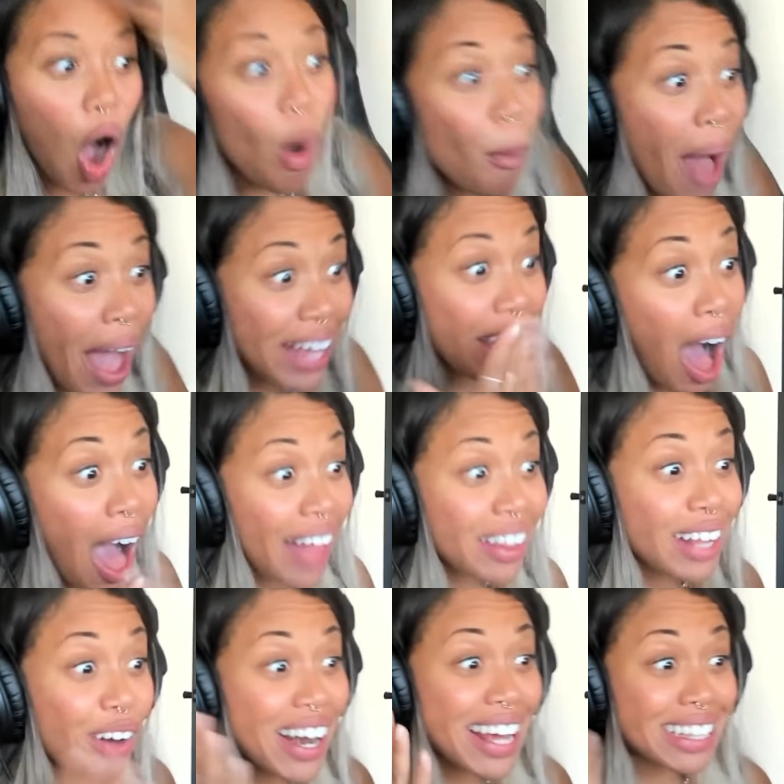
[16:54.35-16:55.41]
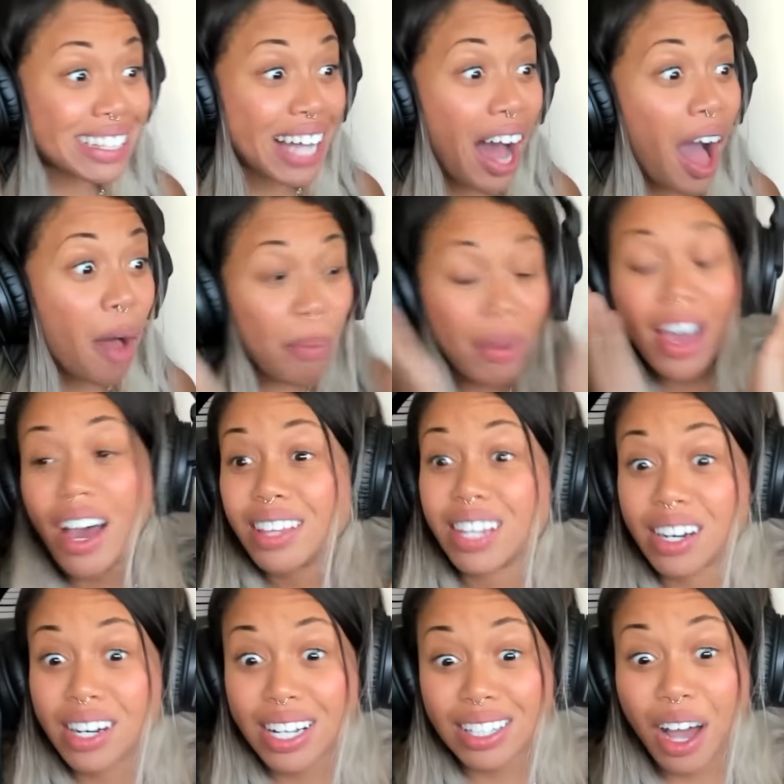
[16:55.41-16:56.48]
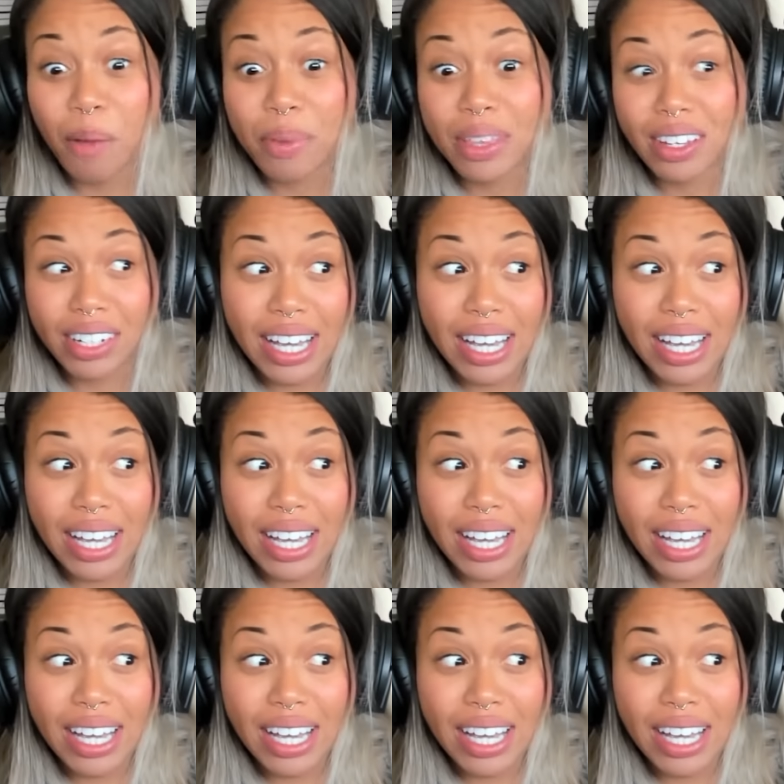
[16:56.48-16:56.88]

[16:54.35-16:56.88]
Oh my God, they're in a tub. They're in a tub and they're